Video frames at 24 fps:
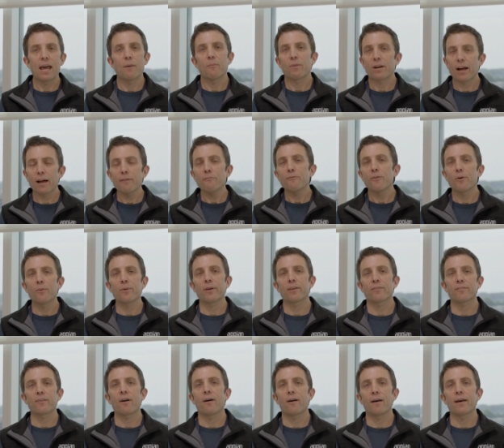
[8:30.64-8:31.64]
And what I
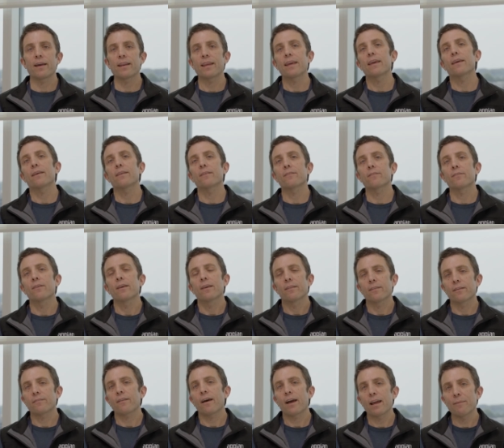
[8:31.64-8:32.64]
focus on is
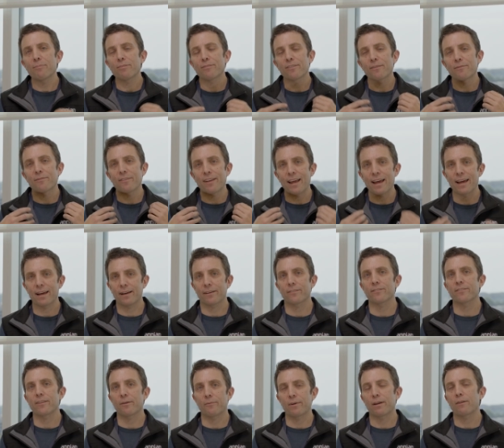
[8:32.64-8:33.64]
the types of
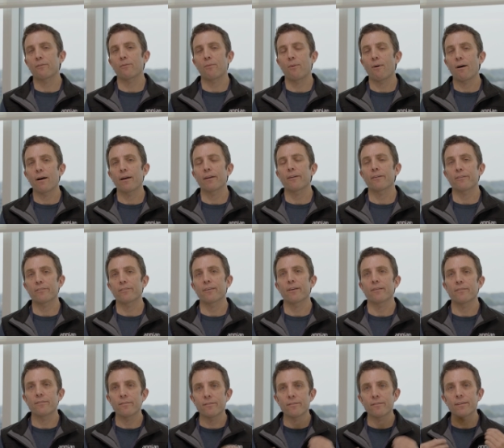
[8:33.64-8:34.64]
text that requires
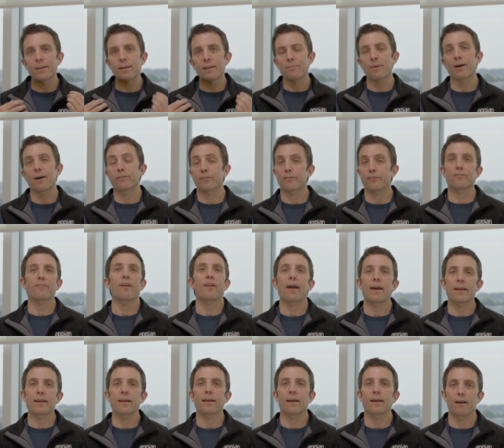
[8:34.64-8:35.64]
a deep
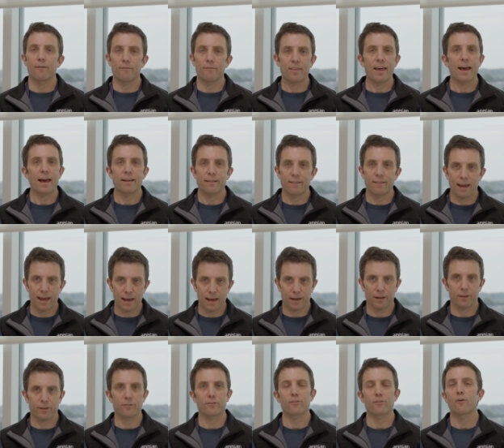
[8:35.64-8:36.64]
understanding of that text.